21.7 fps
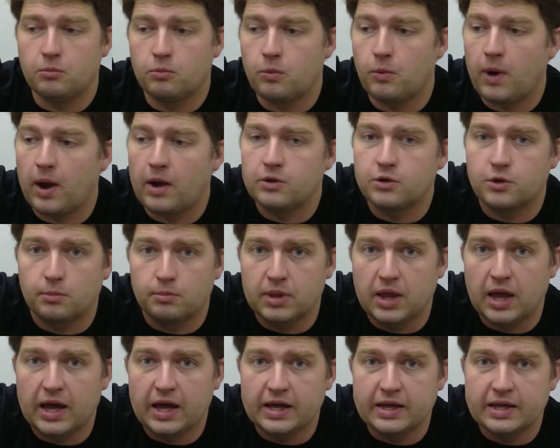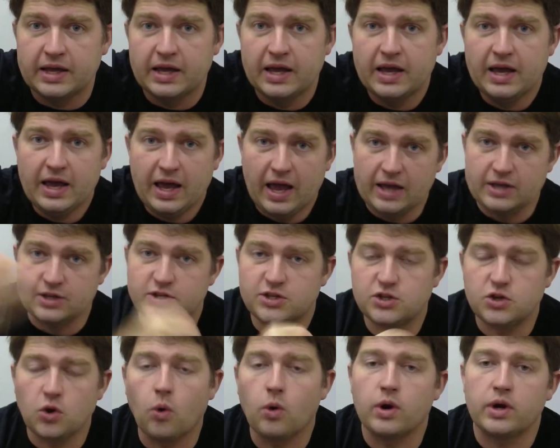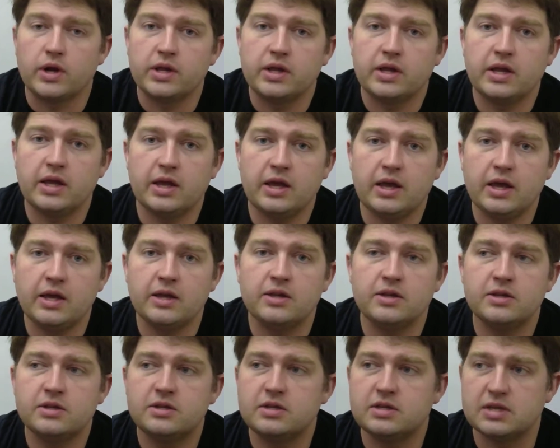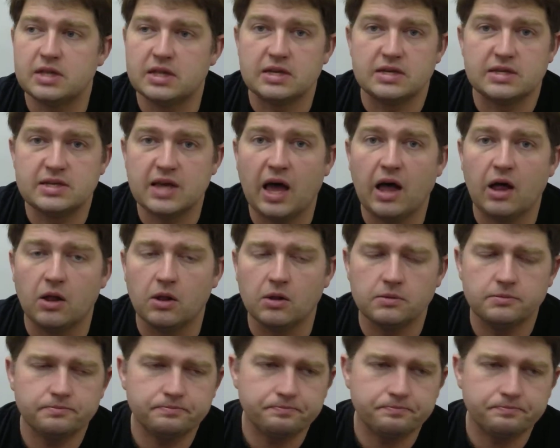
around your blood and store it into the cell.